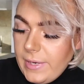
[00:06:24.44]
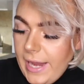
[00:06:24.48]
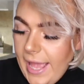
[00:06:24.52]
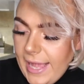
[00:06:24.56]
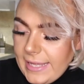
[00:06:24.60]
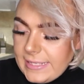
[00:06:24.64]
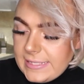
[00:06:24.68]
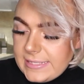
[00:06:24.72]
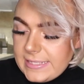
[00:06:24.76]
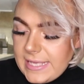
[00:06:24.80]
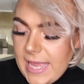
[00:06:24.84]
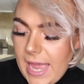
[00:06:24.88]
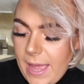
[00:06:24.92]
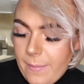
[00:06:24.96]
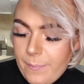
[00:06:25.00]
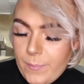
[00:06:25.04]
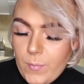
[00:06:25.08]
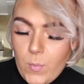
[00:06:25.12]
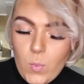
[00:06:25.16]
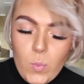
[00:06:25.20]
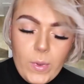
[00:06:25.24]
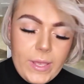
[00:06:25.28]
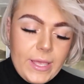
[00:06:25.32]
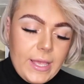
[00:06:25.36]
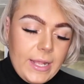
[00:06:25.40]
next
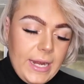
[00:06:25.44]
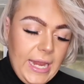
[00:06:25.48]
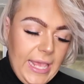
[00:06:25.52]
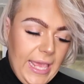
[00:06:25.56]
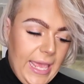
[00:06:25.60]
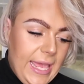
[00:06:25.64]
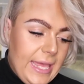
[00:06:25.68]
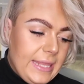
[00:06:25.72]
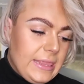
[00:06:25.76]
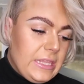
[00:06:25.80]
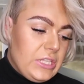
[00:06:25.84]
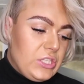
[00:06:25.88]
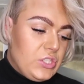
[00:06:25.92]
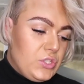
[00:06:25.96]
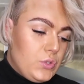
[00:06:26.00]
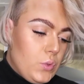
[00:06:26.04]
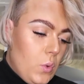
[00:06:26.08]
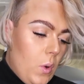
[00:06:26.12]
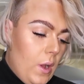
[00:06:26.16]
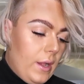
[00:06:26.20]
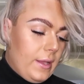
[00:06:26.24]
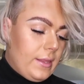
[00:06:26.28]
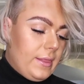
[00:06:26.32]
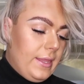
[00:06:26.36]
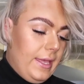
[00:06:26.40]
up, we're gonna add the
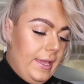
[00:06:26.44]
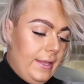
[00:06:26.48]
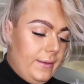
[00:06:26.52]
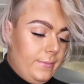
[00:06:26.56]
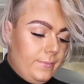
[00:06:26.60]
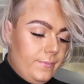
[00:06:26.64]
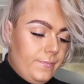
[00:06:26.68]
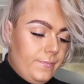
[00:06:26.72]
chocolate.